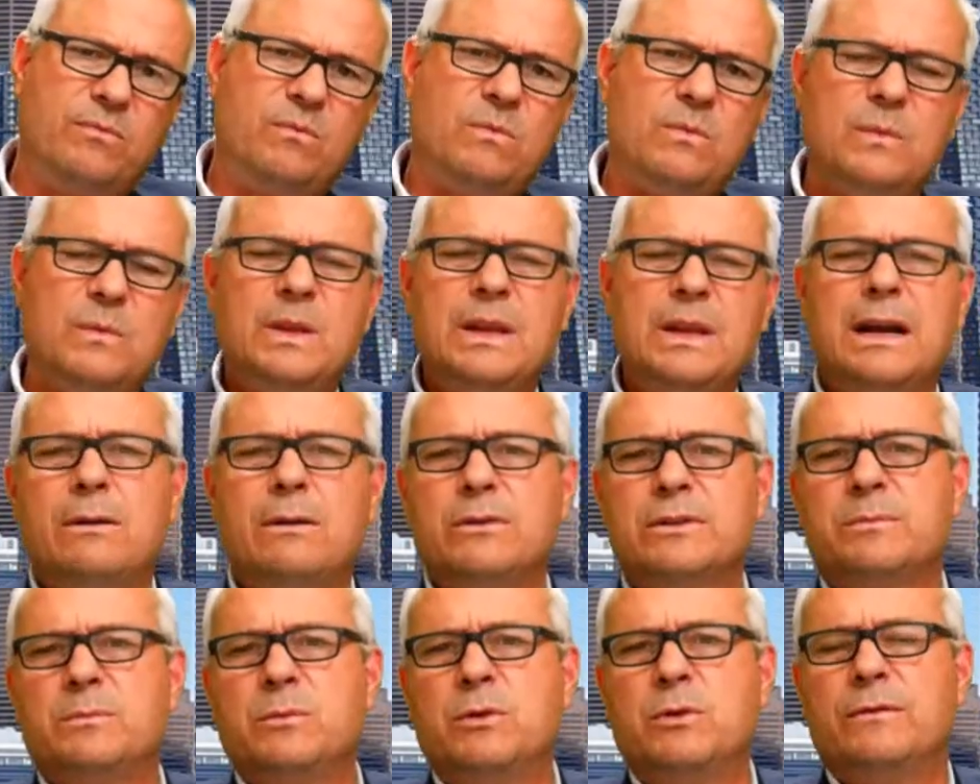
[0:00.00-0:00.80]
Now
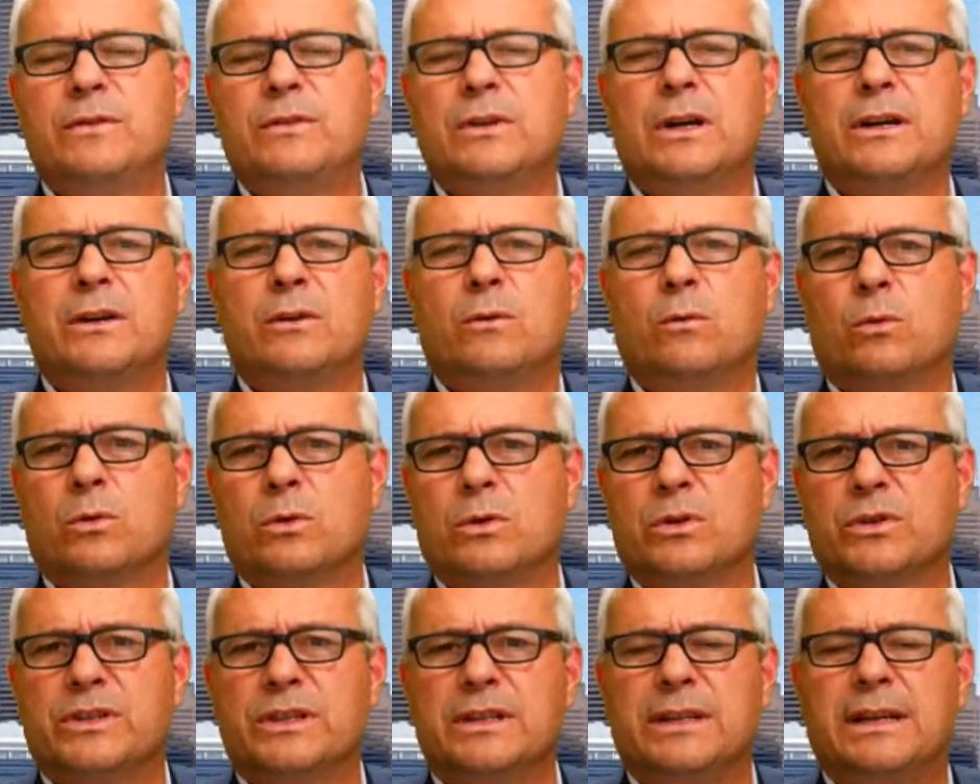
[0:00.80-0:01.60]
it's moved on to
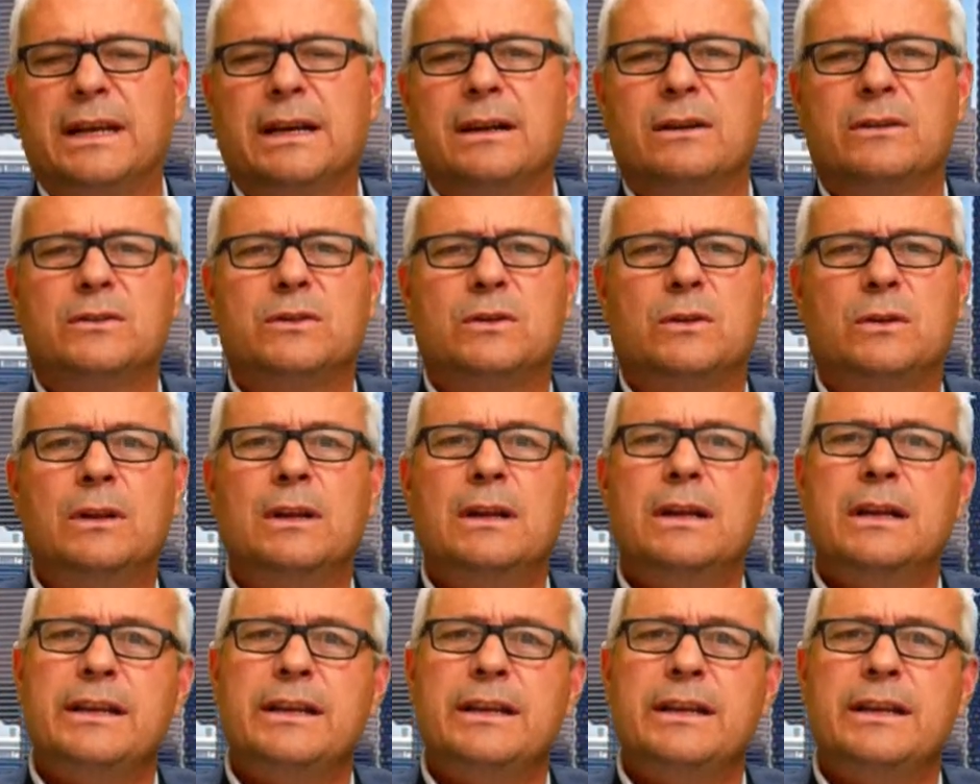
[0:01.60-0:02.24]
orders in council.